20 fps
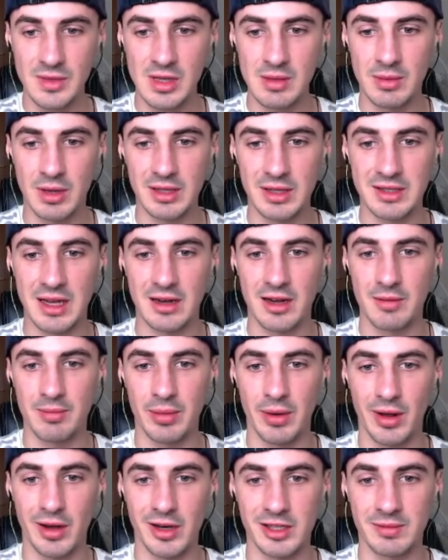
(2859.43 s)
might sound like
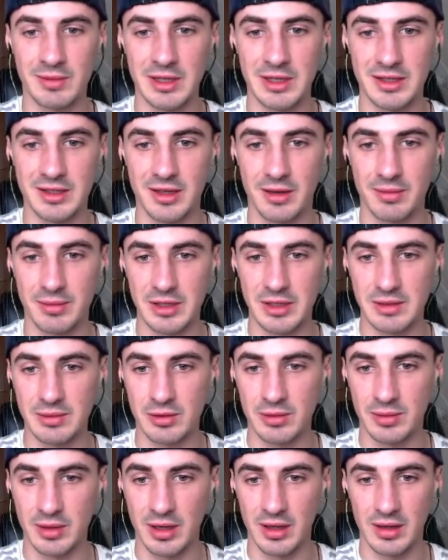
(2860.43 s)
blasphemy to some
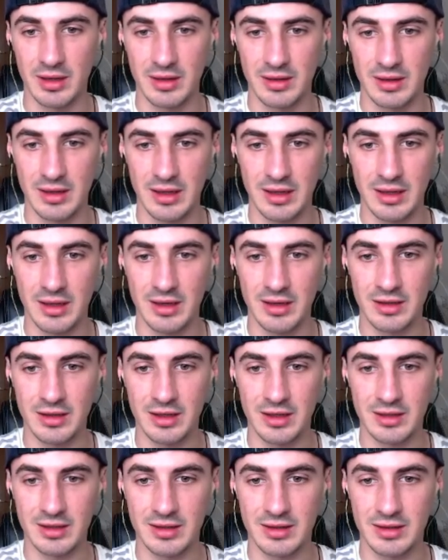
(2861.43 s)
people, but that kind of
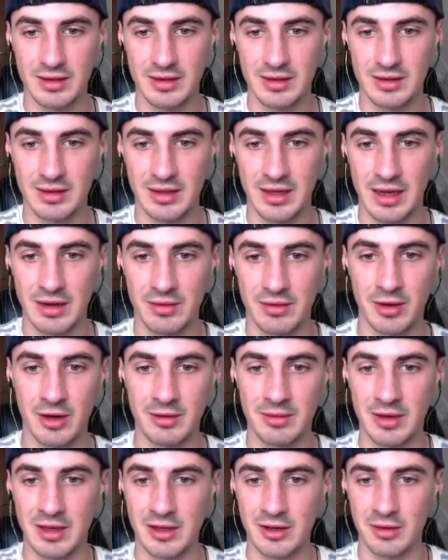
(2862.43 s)
does, again,
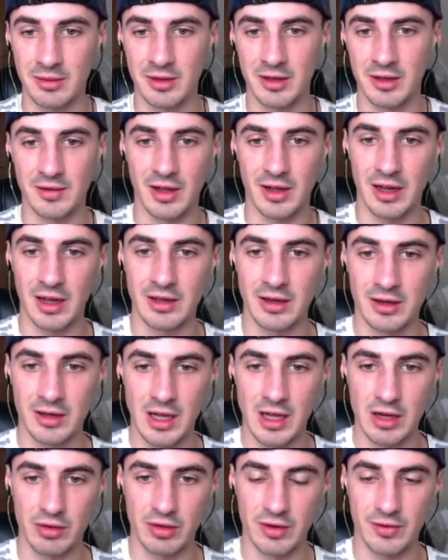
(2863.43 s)
remind me a little bit of like a
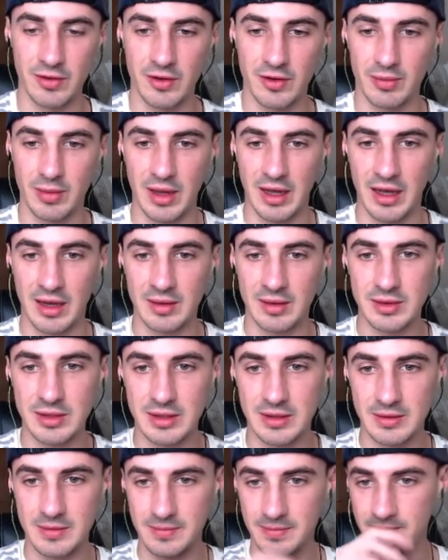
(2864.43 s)
younger Griffith,
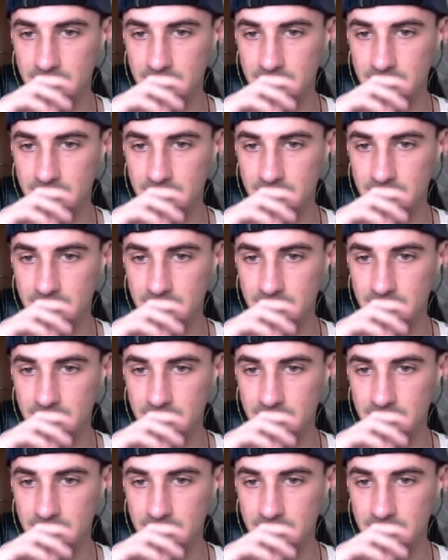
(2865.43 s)
perhaps.